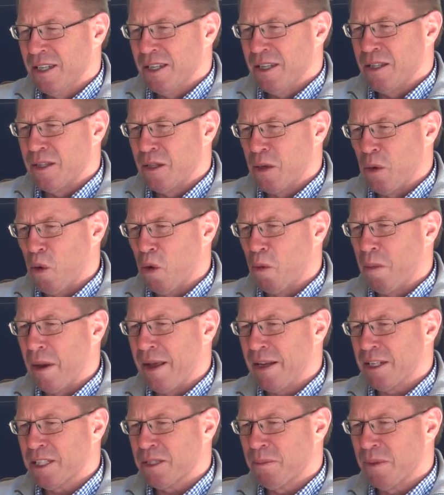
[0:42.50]
the All
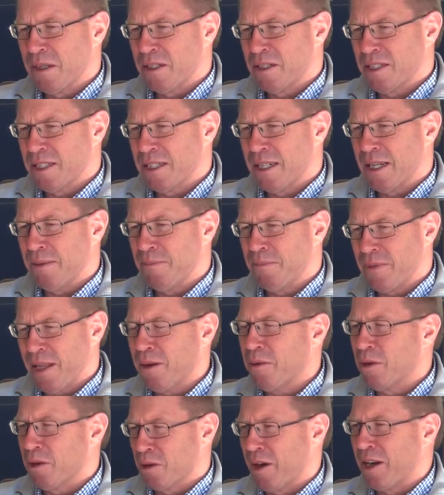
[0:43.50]
Blacks, but
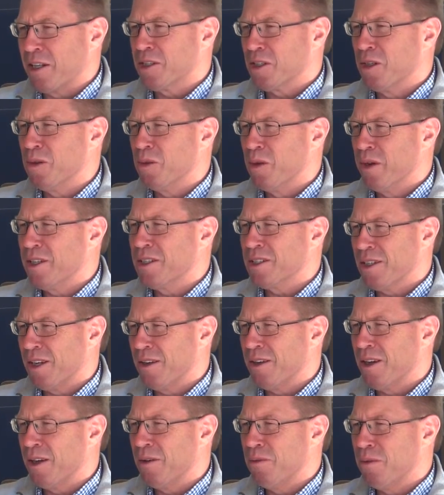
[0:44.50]
they were a great 2 weeks.
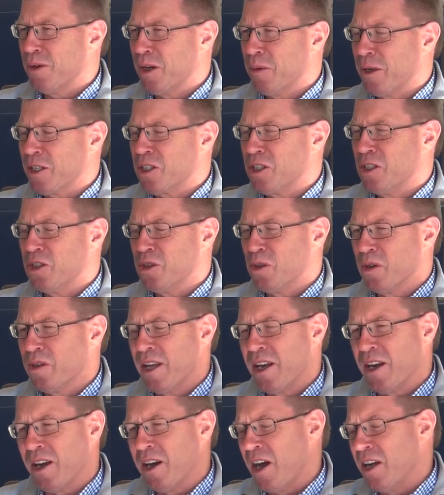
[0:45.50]
I very much enjoyed
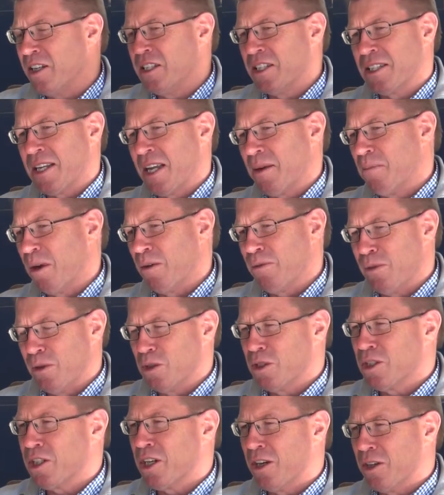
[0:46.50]
that. I just had my
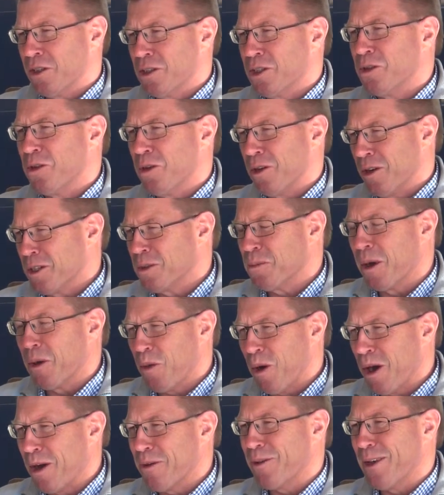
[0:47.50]
first child too, or at least my
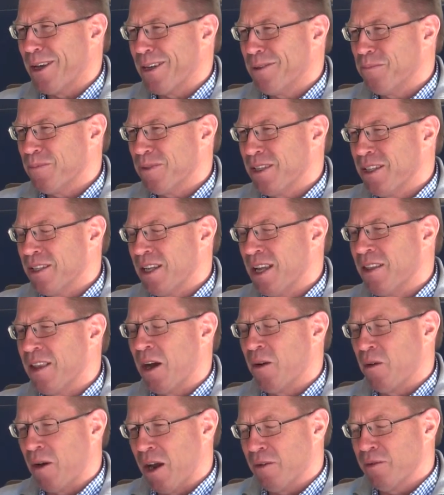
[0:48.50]
wife had, and
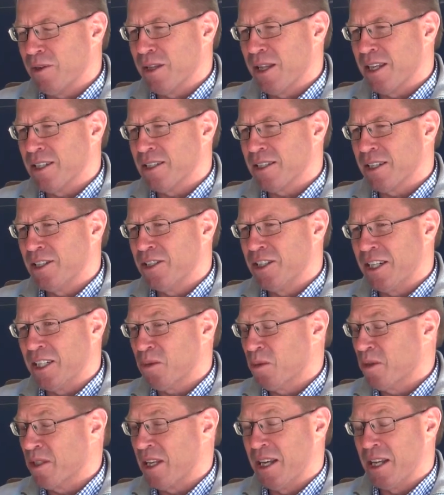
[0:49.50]
they were over there, so
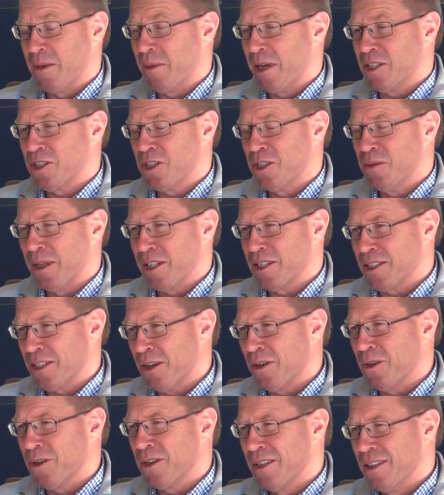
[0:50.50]
Jess was only about 2 months
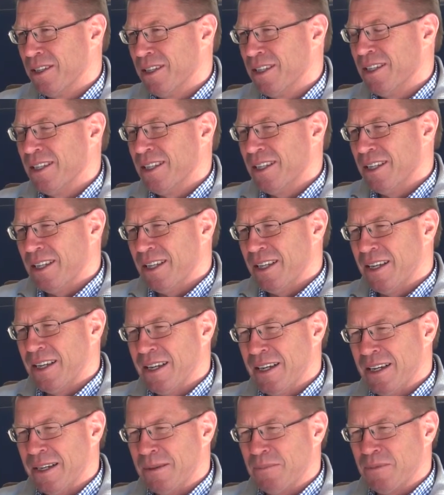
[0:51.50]
old.
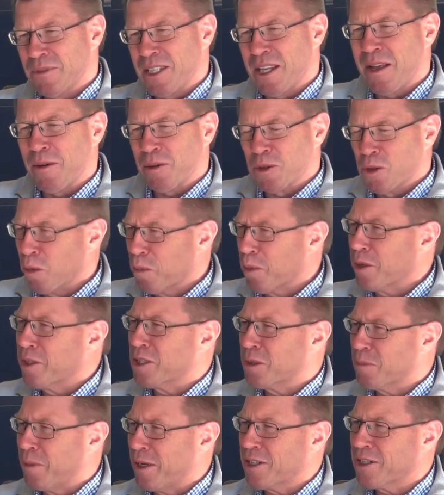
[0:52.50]
So that was all pretty
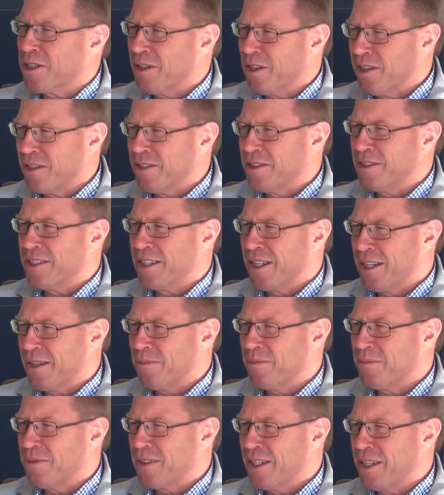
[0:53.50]
special, and
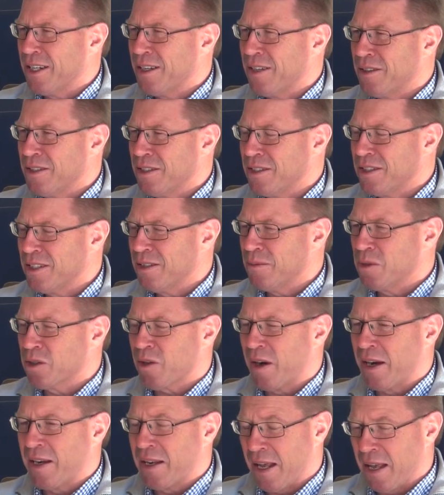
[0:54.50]
and it was
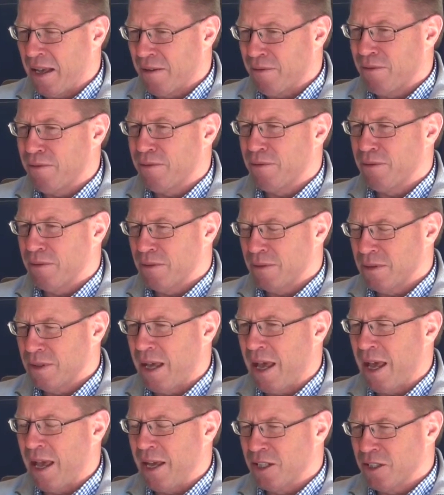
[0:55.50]
great to have
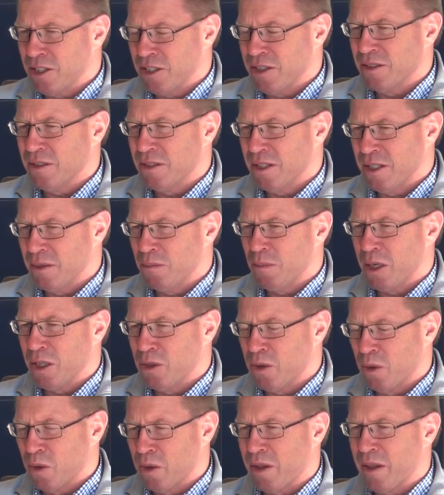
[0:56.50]
Ange and my
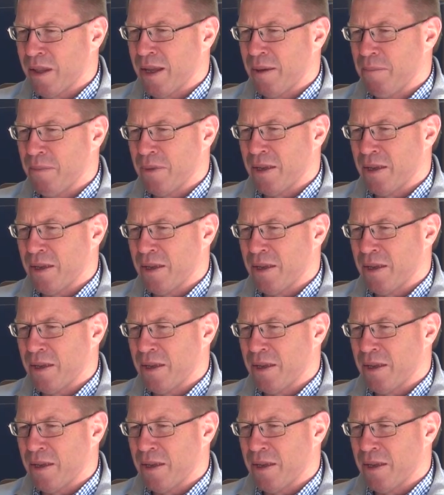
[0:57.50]
daughter there.